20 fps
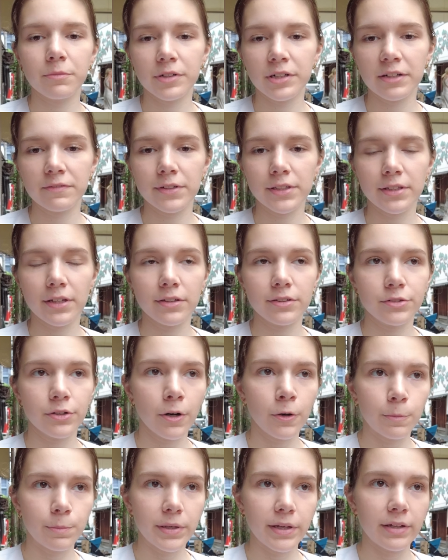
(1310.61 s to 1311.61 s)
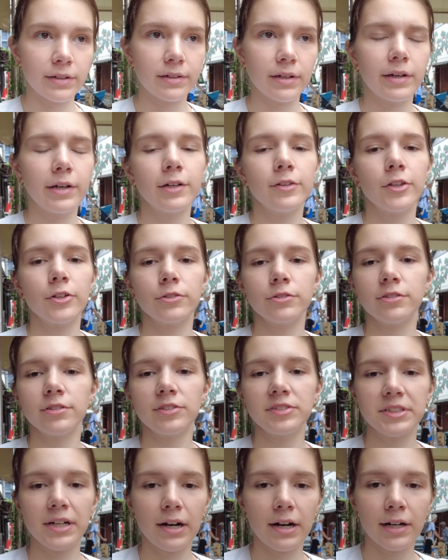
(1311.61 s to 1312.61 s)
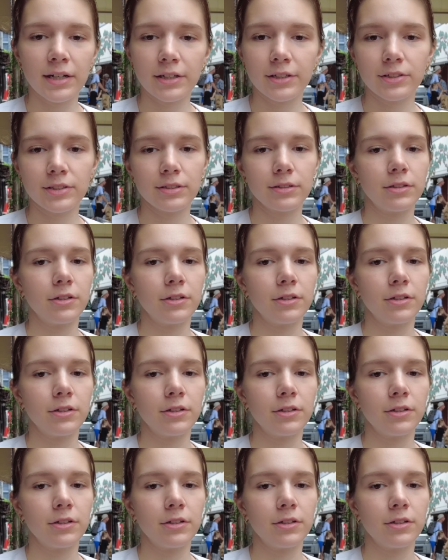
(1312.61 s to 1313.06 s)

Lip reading: when everything's open, they're stocked,